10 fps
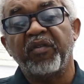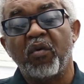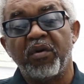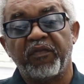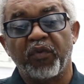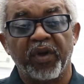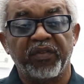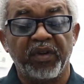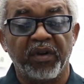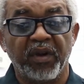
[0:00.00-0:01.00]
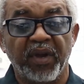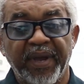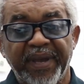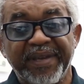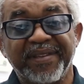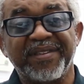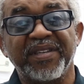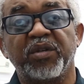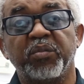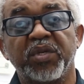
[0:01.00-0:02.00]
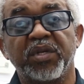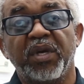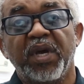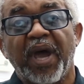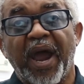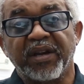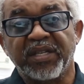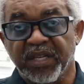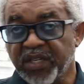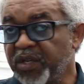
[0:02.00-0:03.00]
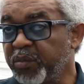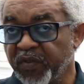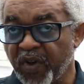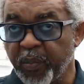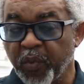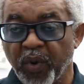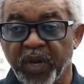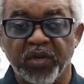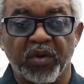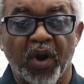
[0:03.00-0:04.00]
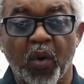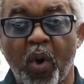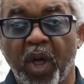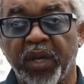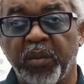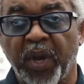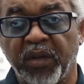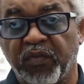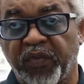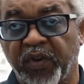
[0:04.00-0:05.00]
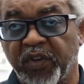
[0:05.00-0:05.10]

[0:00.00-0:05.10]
going for us here is systems. Our systems of operation. Our quality manual is very